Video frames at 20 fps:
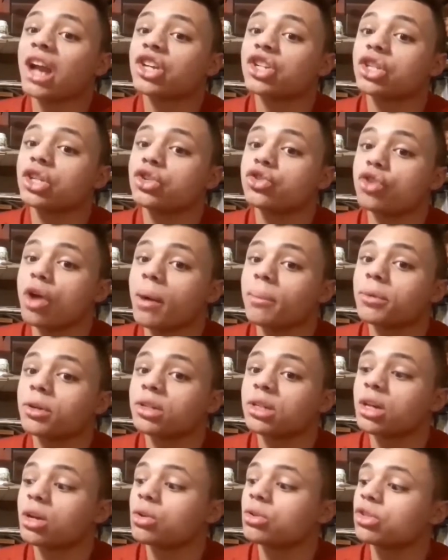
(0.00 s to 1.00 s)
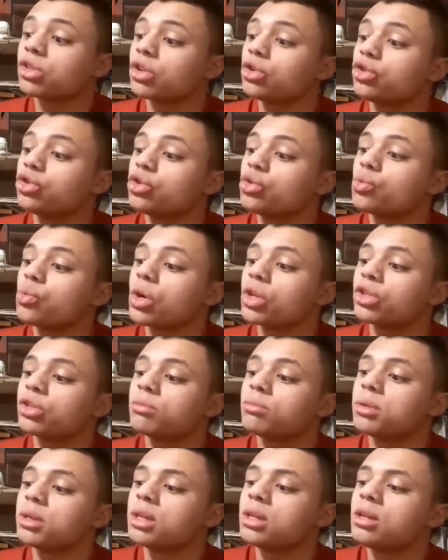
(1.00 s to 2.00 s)
actually drop their tails, so you do want
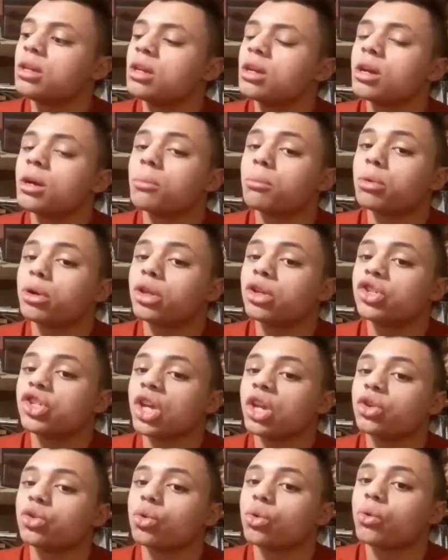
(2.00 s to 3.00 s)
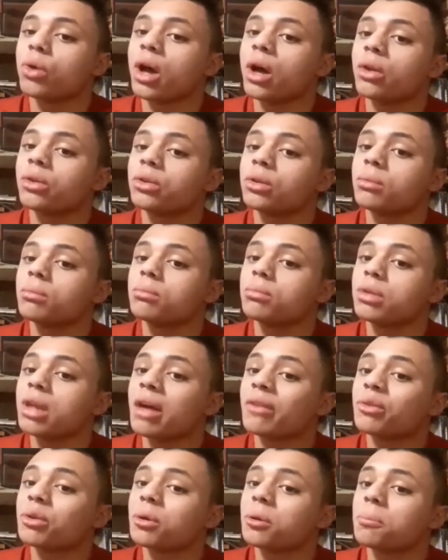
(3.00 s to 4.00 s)
to be pretty gentle around them.
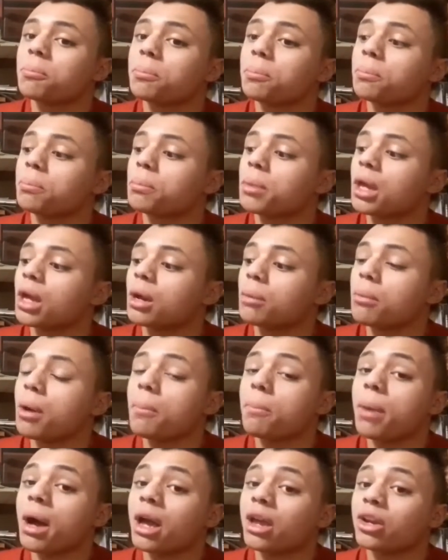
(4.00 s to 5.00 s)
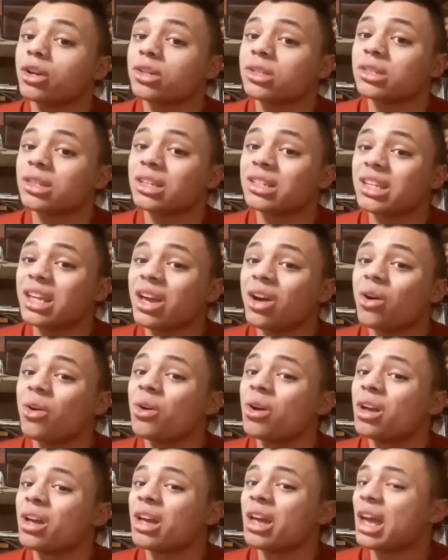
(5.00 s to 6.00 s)
Never pick them up by the
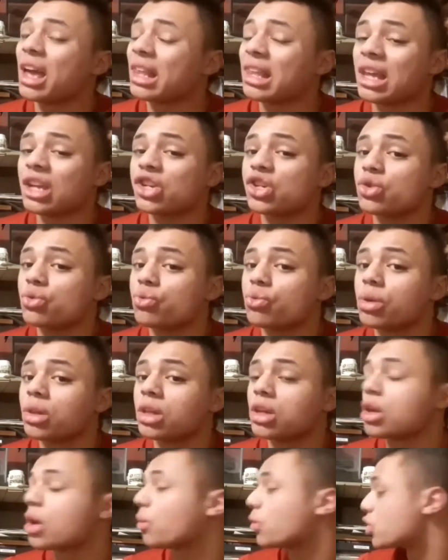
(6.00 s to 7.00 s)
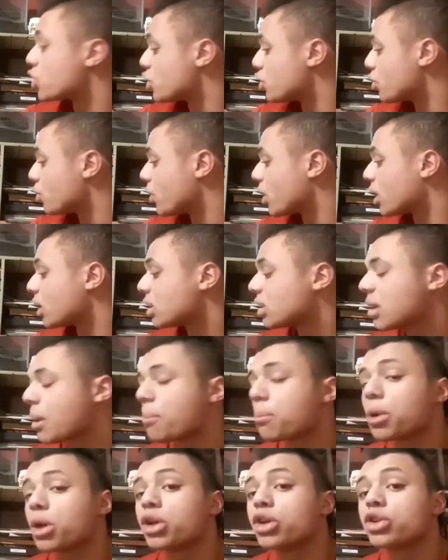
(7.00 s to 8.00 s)
tail unless you really know what you're doing.
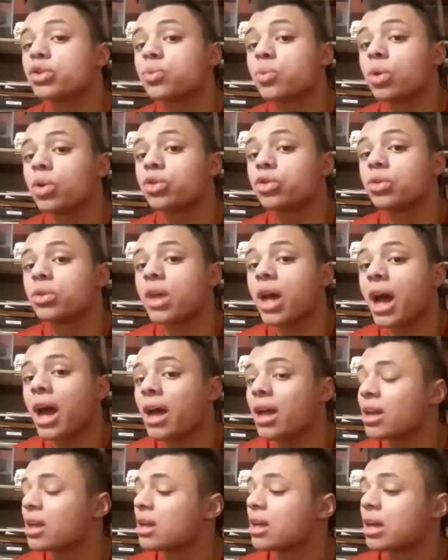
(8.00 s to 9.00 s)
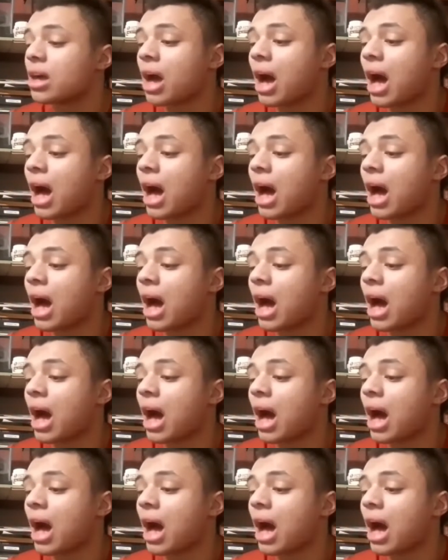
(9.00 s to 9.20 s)
Some breeders will do that